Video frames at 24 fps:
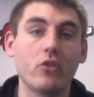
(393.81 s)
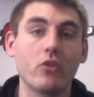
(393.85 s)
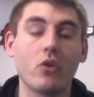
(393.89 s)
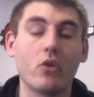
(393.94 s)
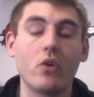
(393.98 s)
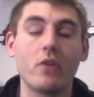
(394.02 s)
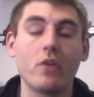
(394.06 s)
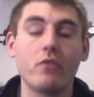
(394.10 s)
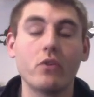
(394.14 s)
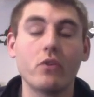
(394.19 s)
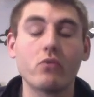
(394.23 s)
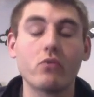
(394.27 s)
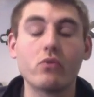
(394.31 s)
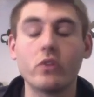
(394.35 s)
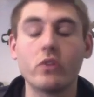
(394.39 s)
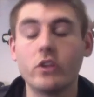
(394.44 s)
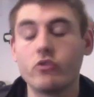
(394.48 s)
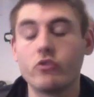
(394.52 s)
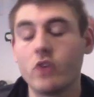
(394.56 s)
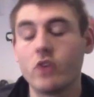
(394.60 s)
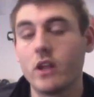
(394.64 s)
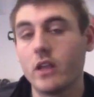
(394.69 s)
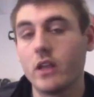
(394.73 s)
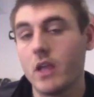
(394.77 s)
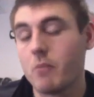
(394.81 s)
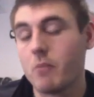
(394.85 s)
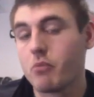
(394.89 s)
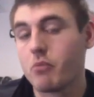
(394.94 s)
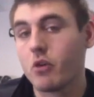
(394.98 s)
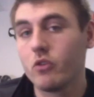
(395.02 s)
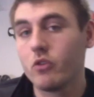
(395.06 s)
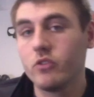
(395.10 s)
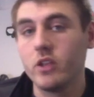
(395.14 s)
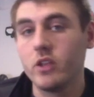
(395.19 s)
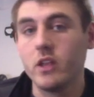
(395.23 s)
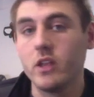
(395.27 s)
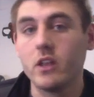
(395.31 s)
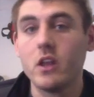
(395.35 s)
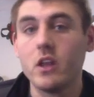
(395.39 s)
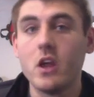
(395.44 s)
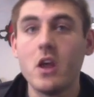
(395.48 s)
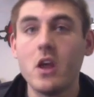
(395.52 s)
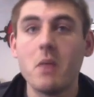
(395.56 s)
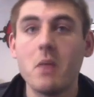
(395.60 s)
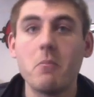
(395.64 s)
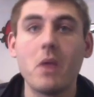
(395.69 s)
So if you're really trying to get protein,